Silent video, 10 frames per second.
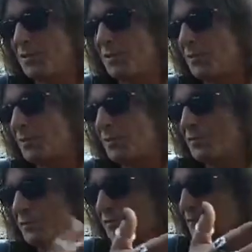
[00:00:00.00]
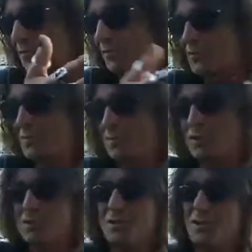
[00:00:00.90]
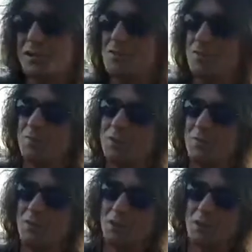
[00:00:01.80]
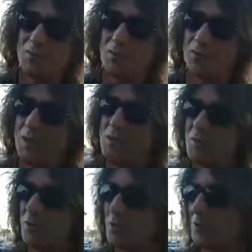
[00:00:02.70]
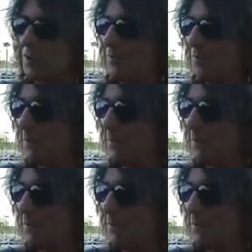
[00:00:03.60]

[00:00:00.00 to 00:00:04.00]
along with some new songs from that record we're about to record.